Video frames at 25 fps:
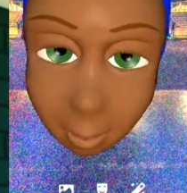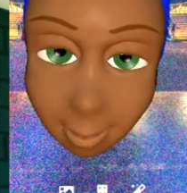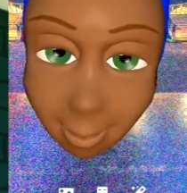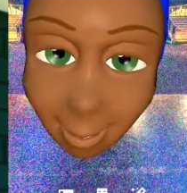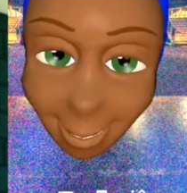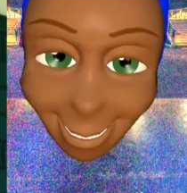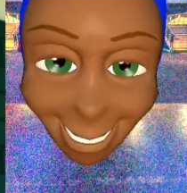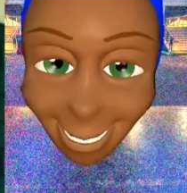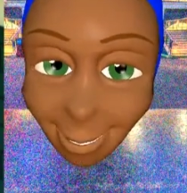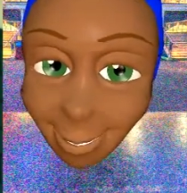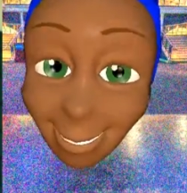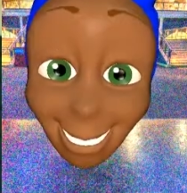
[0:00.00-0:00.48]

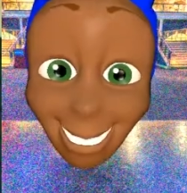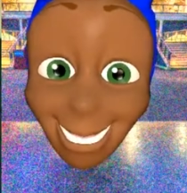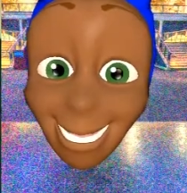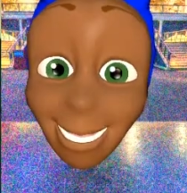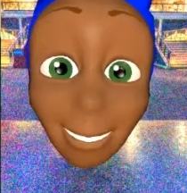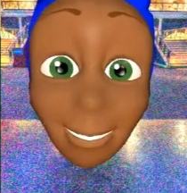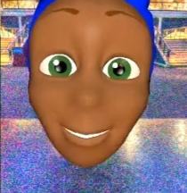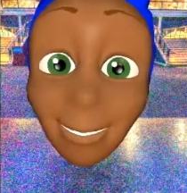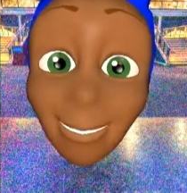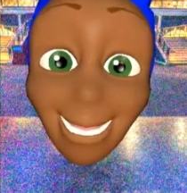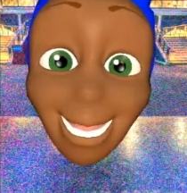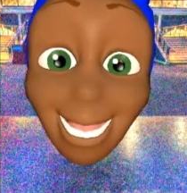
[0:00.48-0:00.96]
Like, why not
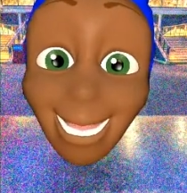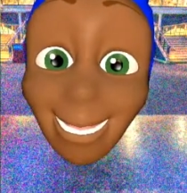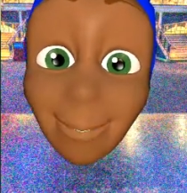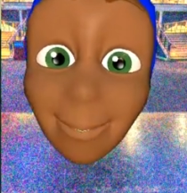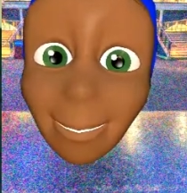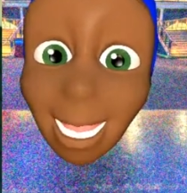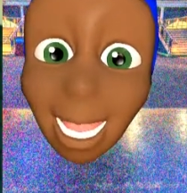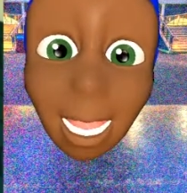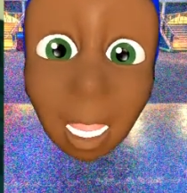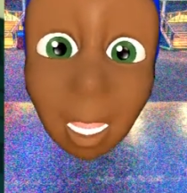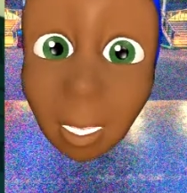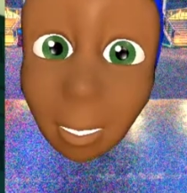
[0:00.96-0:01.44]
create my
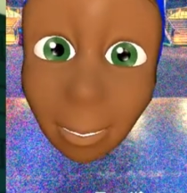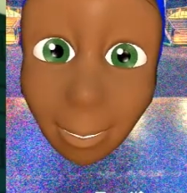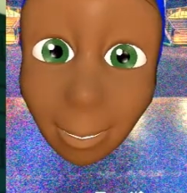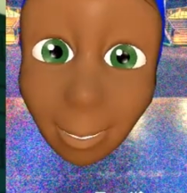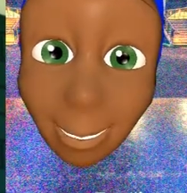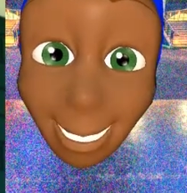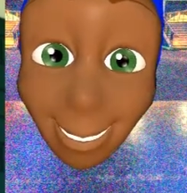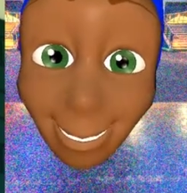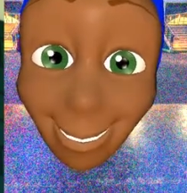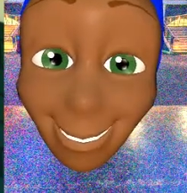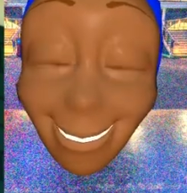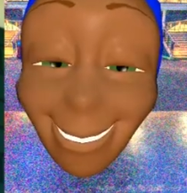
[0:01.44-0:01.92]
own thing?
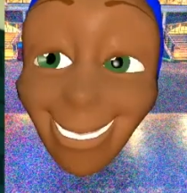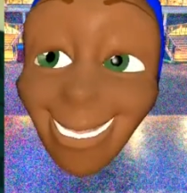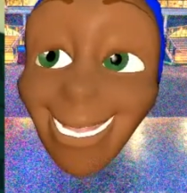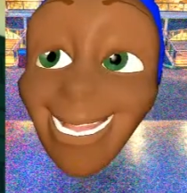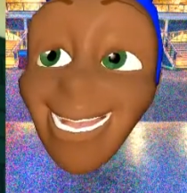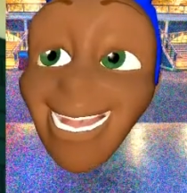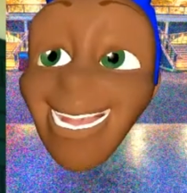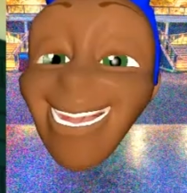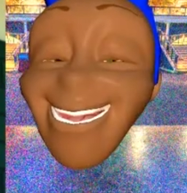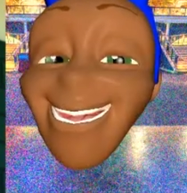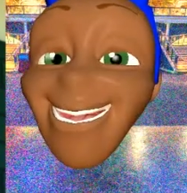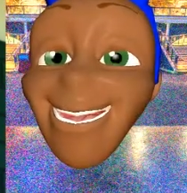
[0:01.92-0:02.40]

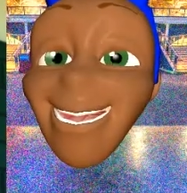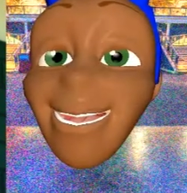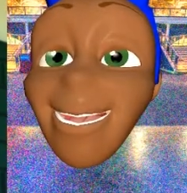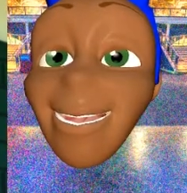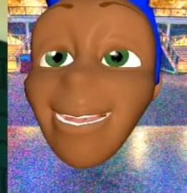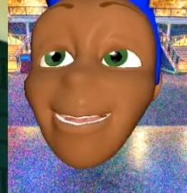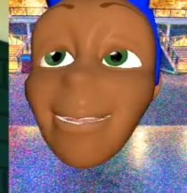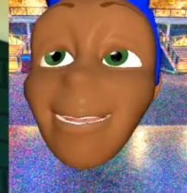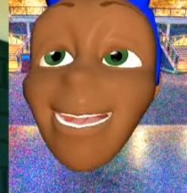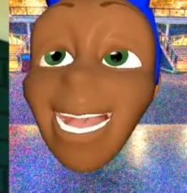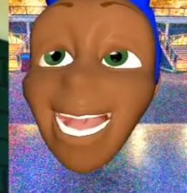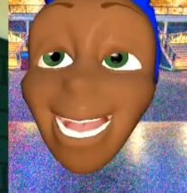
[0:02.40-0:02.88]
So
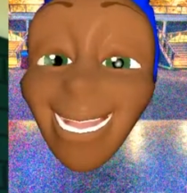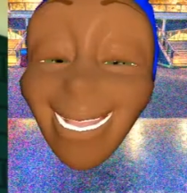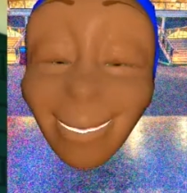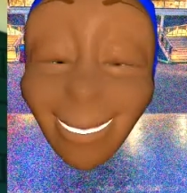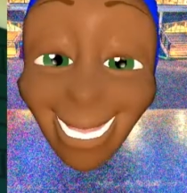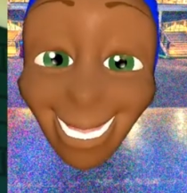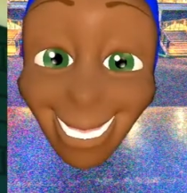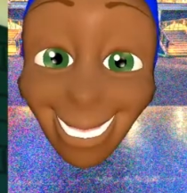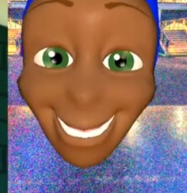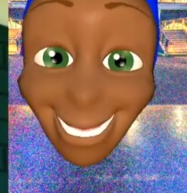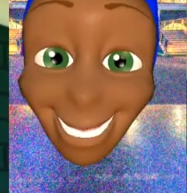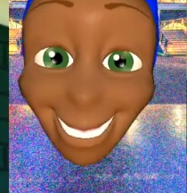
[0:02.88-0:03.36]
that's what I
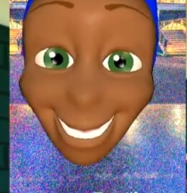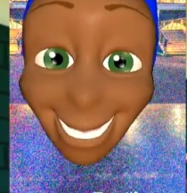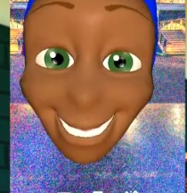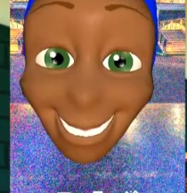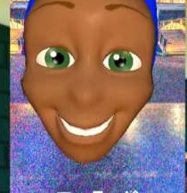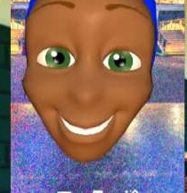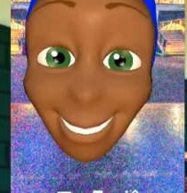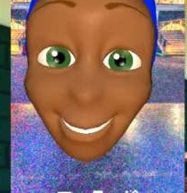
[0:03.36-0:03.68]
decided to do